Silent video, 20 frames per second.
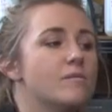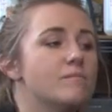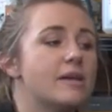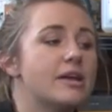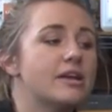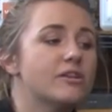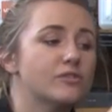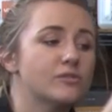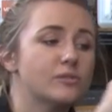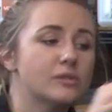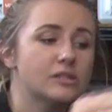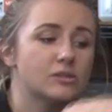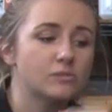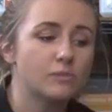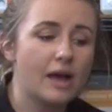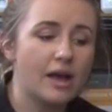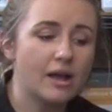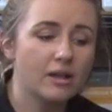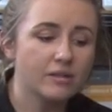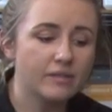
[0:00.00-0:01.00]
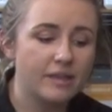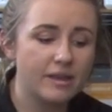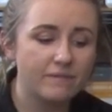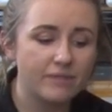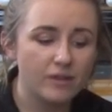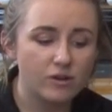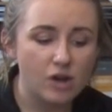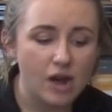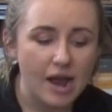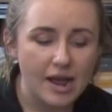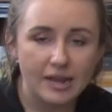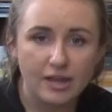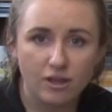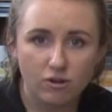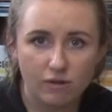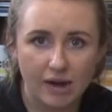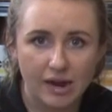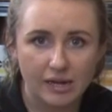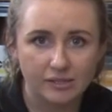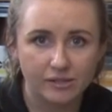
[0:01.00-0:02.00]
Make sure as well that if there are any
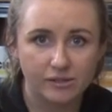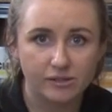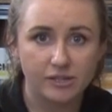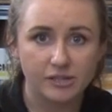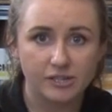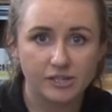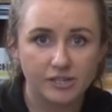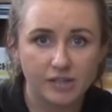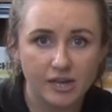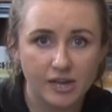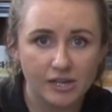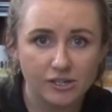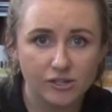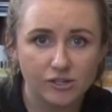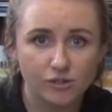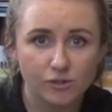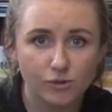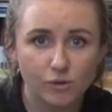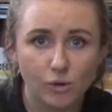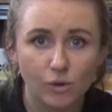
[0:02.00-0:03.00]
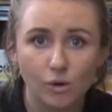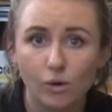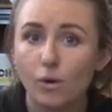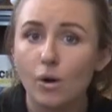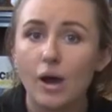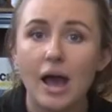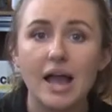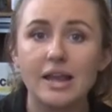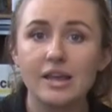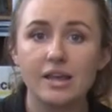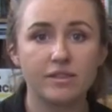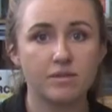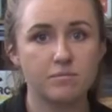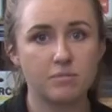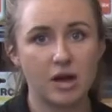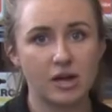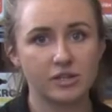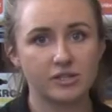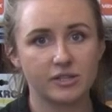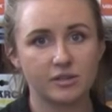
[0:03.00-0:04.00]
cracks in the detergent drawer or any other
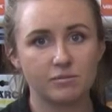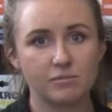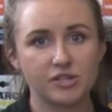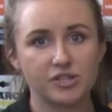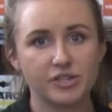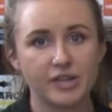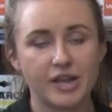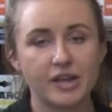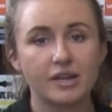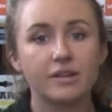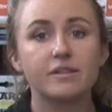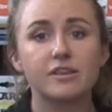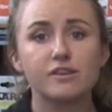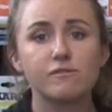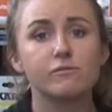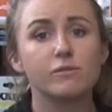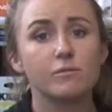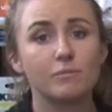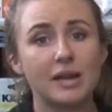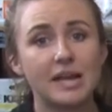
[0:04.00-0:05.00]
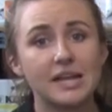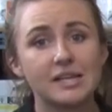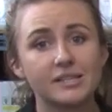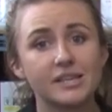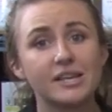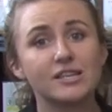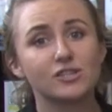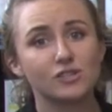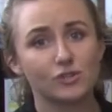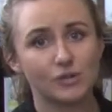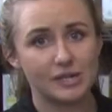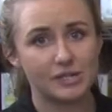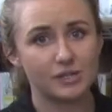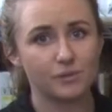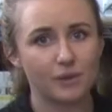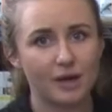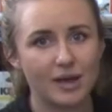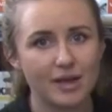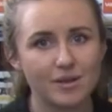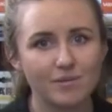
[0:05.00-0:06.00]
part of the machine, that you replace it straight
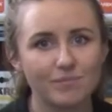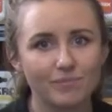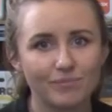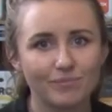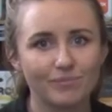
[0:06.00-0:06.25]
away.